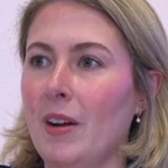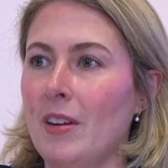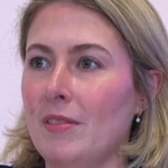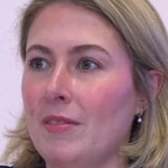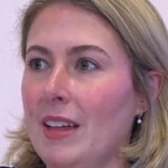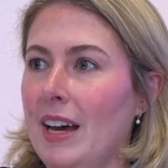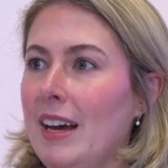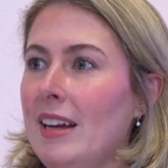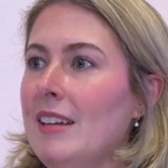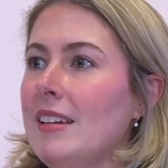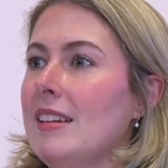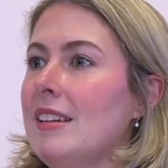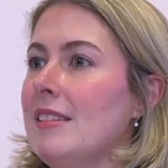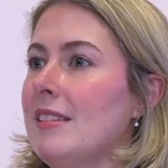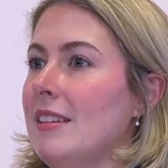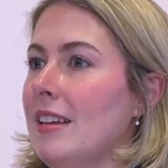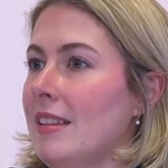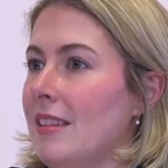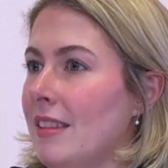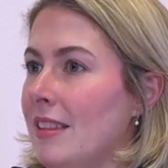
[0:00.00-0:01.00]
of that
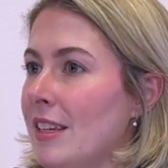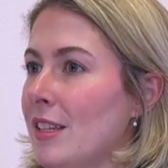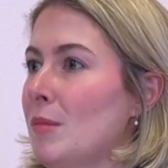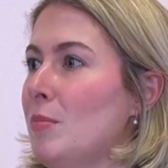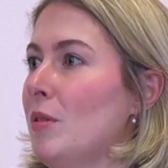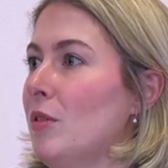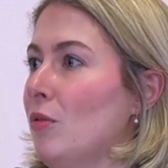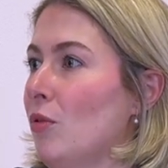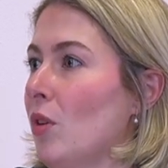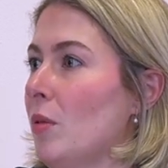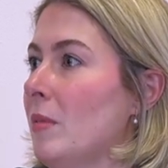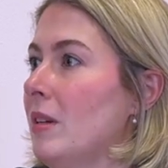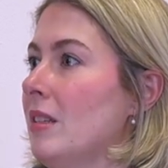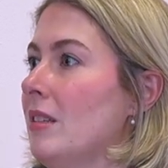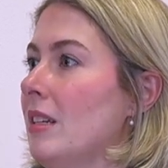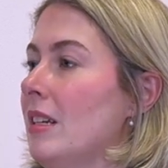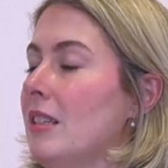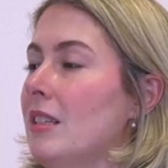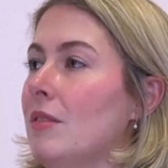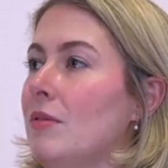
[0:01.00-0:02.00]
is that this
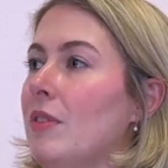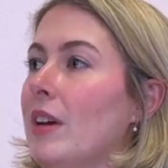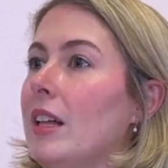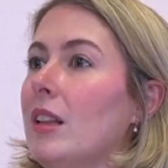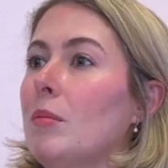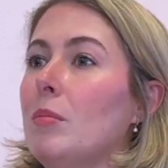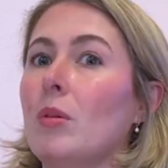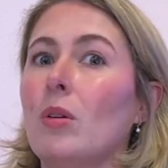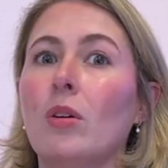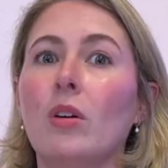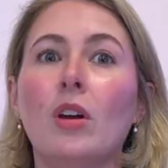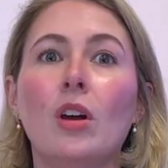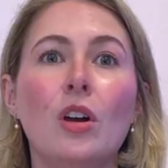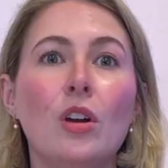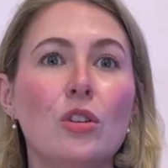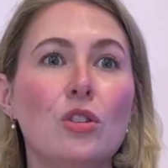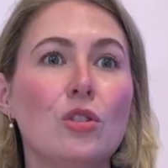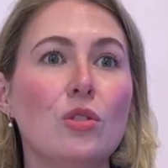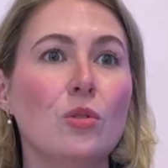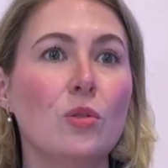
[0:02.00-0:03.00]
performance is available
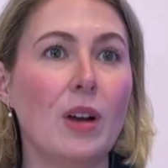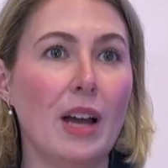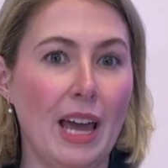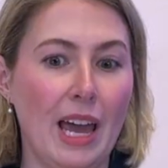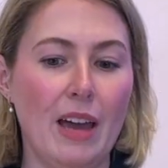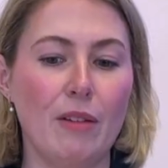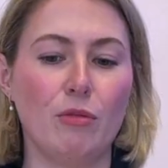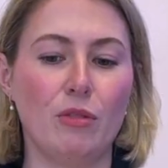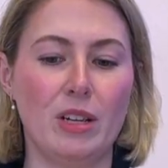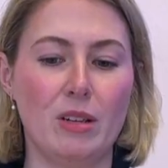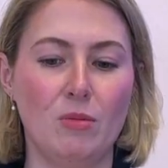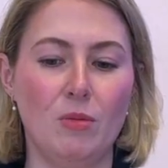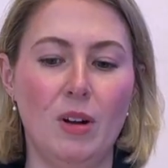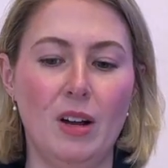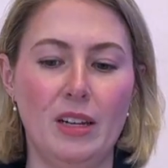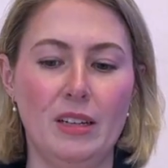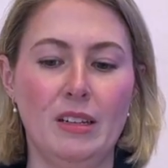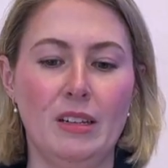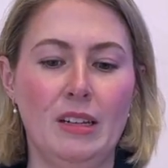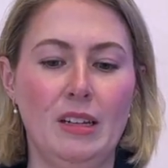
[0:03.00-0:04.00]
to
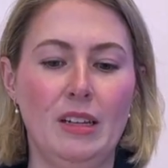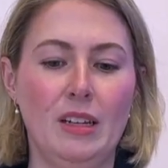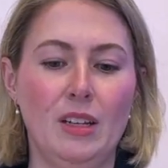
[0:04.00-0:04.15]
everyone.